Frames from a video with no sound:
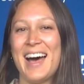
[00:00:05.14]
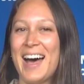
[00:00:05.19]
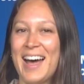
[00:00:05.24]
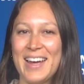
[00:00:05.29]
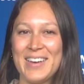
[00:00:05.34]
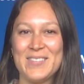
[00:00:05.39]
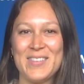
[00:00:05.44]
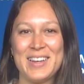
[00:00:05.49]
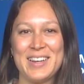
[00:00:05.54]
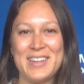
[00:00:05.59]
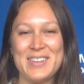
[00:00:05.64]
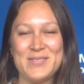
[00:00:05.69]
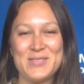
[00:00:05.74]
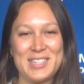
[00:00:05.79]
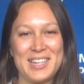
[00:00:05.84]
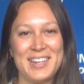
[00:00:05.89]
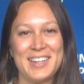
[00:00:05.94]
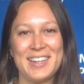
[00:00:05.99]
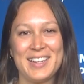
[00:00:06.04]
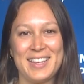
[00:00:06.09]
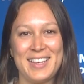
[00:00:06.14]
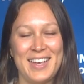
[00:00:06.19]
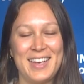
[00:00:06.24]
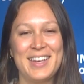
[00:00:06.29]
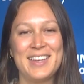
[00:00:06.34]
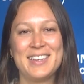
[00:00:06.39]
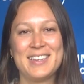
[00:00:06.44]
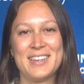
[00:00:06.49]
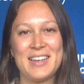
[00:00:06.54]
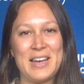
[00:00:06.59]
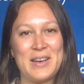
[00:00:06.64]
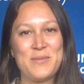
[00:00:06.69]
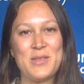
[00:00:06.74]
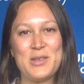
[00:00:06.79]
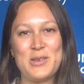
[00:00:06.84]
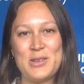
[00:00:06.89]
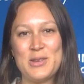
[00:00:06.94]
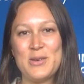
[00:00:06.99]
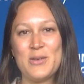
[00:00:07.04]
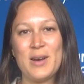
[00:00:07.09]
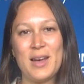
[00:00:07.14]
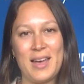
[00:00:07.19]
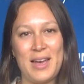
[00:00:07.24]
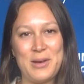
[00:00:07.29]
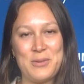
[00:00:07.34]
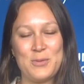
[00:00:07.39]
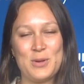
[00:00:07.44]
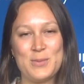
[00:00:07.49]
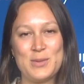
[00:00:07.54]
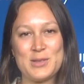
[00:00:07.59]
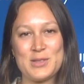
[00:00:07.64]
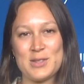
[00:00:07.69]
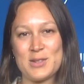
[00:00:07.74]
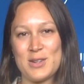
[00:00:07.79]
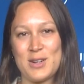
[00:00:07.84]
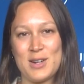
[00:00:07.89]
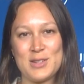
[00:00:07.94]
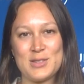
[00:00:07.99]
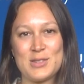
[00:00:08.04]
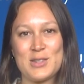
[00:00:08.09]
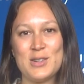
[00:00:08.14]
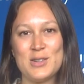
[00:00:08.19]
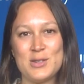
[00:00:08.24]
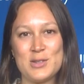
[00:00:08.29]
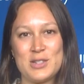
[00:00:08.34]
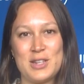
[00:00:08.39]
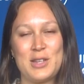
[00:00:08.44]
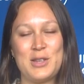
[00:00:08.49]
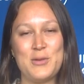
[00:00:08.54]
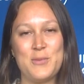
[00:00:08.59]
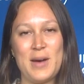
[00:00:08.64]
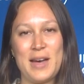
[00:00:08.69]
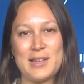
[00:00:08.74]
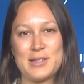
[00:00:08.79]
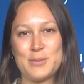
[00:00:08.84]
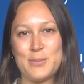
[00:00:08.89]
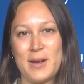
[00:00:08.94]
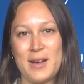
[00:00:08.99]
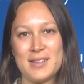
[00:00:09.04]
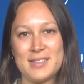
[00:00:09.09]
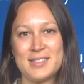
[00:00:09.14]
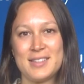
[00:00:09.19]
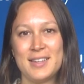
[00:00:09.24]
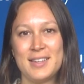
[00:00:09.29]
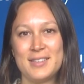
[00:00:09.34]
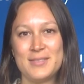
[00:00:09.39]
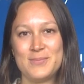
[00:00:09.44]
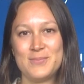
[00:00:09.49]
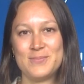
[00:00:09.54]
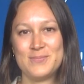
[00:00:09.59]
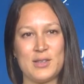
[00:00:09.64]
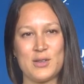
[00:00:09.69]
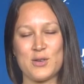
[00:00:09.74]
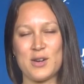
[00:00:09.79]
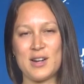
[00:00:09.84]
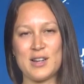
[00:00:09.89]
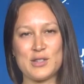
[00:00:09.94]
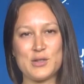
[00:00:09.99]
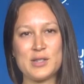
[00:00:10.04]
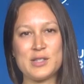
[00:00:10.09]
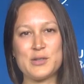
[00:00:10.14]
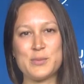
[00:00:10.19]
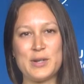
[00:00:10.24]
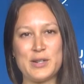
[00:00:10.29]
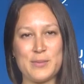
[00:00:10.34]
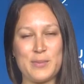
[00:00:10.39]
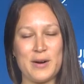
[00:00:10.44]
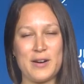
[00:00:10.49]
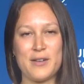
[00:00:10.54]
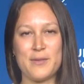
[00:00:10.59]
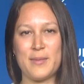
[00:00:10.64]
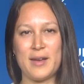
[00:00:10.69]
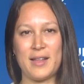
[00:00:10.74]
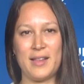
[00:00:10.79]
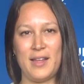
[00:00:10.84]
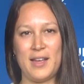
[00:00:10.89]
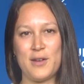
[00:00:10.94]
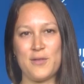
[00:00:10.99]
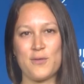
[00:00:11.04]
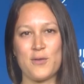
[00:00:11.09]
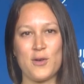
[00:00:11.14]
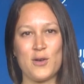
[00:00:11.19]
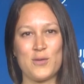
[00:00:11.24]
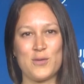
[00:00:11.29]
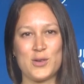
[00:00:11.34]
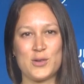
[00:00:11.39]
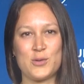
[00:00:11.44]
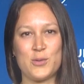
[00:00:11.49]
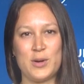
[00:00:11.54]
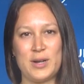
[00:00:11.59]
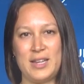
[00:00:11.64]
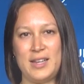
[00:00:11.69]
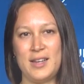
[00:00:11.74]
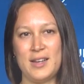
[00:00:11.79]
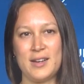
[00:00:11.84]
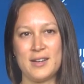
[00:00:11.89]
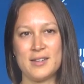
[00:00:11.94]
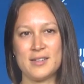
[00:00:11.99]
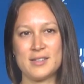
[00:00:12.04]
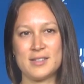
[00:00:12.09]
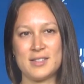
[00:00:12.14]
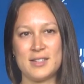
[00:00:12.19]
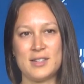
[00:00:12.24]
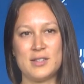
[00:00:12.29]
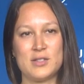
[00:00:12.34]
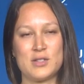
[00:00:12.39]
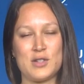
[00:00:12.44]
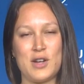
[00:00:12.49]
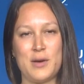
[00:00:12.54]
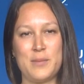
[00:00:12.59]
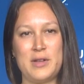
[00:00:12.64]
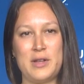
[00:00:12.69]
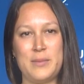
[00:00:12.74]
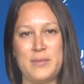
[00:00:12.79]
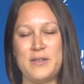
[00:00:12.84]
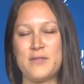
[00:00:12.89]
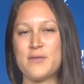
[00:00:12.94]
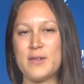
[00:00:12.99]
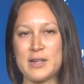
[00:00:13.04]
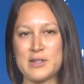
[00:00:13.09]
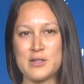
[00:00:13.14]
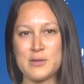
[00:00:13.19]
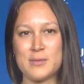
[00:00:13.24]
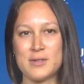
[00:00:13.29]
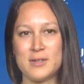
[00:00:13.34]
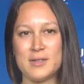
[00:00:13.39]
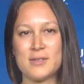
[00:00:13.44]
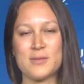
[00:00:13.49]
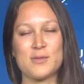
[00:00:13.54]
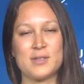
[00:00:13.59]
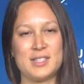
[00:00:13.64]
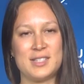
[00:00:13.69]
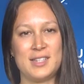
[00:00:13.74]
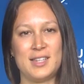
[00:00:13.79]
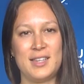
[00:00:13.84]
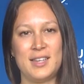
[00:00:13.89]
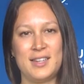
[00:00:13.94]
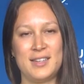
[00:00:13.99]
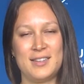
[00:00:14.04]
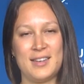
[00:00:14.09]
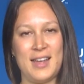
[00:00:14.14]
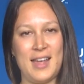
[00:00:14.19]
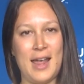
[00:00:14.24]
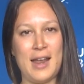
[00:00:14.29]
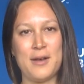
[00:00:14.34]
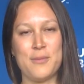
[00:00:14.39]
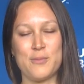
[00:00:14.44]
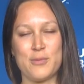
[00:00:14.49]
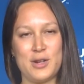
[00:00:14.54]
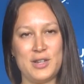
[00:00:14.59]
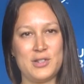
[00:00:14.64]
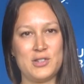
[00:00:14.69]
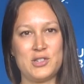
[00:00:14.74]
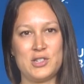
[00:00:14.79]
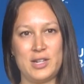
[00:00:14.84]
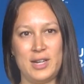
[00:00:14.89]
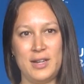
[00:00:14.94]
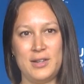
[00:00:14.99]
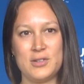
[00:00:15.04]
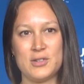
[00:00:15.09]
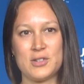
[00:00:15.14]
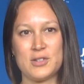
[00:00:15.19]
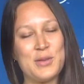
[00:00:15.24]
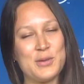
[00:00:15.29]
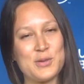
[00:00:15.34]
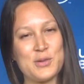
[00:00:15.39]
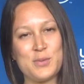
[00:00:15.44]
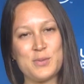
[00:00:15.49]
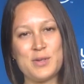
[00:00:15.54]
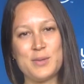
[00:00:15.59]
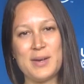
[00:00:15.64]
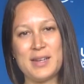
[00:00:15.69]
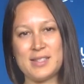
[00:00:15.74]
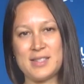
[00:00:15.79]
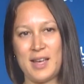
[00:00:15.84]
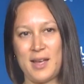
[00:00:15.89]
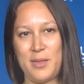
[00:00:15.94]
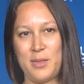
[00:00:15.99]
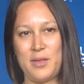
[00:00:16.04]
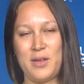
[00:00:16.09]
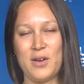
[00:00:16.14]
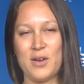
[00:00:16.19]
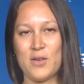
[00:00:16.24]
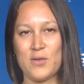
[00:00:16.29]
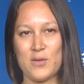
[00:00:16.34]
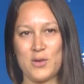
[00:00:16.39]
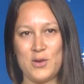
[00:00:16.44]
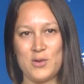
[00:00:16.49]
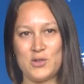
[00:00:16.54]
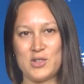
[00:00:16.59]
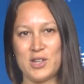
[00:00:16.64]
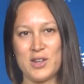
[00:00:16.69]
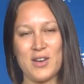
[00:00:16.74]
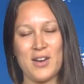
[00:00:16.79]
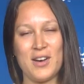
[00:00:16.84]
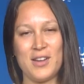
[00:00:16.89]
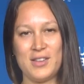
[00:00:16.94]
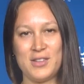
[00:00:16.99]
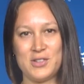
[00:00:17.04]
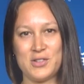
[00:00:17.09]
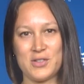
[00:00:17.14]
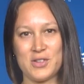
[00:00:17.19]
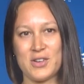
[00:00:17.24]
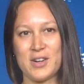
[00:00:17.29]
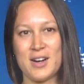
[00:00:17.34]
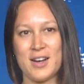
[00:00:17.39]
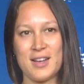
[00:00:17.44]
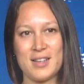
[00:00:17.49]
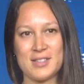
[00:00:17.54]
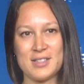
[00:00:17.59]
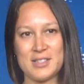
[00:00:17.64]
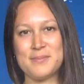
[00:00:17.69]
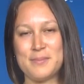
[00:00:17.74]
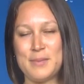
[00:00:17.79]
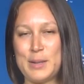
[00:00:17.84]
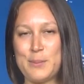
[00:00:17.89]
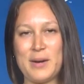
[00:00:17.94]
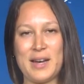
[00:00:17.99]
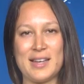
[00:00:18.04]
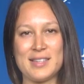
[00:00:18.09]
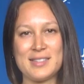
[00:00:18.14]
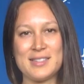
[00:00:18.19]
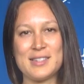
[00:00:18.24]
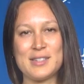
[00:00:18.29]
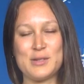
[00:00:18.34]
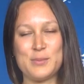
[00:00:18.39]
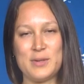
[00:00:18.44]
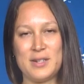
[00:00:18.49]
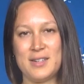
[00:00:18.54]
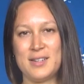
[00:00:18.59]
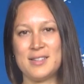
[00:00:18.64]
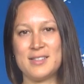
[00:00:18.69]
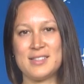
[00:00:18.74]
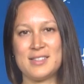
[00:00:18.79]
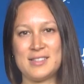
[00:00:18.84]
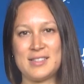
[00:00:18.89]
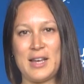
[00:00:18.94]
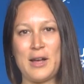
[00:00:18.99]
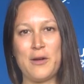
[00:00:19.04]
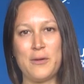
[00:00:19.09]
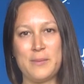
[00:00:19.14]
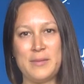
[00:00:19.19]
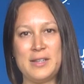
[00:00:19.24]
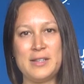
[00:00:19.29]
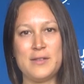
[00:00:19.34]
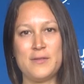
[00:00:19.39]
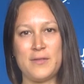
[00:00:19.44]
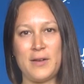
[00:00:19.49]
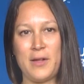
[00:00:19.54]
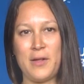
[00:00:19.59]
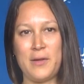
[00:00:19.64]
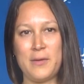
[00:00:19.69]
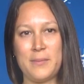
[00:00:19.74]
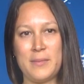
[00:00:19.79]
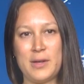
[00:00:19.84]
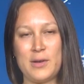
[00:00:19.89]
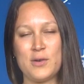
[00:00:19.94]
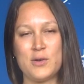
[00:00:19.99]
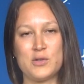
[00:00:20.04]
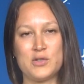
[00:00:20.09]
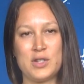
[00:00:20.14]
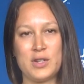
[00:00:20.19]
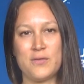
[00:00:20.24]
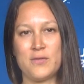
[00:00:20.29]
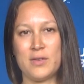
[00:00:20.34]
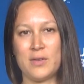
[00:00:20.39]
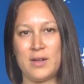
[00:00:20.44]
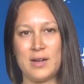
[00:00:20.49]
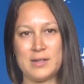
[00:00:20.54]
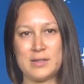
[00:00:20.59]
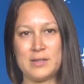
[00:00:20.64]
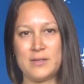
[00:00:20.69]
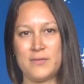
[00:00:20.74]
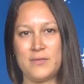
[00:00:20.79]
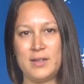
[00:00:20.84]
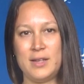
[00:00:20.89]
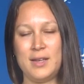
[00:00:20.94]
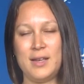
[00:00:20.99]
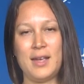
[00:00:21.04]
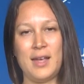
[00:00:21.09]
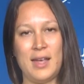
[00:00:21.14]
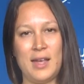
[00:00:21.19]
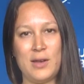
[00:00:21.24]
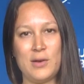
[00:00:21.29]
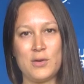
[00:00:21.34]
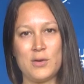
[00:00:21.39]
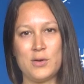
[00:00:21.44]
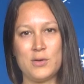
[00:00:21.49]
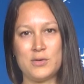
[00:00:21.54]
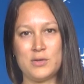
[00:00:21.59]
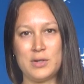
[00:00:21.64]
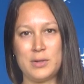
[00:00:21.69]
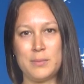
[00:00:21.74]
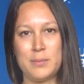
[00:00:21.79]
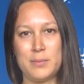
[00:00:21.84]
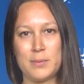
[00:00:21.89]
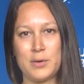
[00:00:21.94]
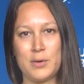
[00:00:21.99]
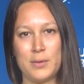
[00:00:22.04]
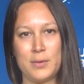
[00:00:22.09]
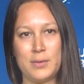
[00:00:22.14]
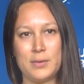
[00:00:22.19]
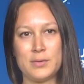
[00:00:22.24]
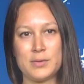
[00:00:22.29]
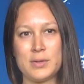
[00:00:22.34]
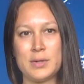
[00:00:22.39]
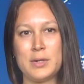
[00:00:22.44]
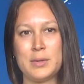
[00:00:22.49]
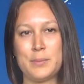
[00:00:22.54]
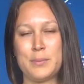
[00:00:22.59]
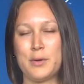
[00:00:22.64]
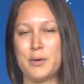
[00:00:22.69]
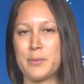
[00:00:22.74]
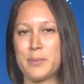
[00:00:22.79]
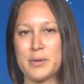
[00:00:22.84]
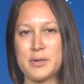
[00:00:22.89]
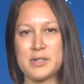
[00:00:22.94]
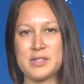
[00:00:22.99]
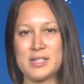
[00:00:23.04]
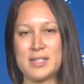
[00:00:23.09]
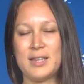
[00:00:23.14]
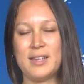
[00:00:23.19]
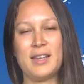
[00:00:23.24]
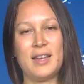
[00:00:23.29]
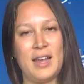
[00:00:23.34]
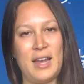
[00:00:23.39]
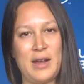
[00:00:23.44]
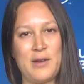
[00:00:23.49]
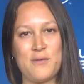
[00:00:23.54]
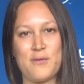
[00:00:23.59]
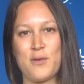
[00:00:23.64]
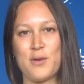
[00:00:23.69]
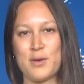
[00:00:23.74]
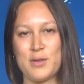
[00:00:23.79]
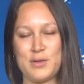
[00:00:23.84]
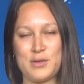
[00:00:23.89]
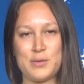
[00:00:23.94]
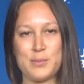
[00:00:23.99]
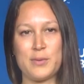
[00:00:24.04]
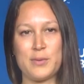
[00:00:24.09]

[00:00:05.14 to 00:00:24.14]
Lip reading: Hi, my name's Hannah Khin. I'm the new head women's lacrosse coach at UMass Boston. Lacrosse has been a part of my life for over 20 years. It has taught me to be flexible, resilient, and embrace change. This will be my 10th year of coaching college lacrosse. My past experience has helped me develop my coaching philosophy and coaching goals, both personally and for this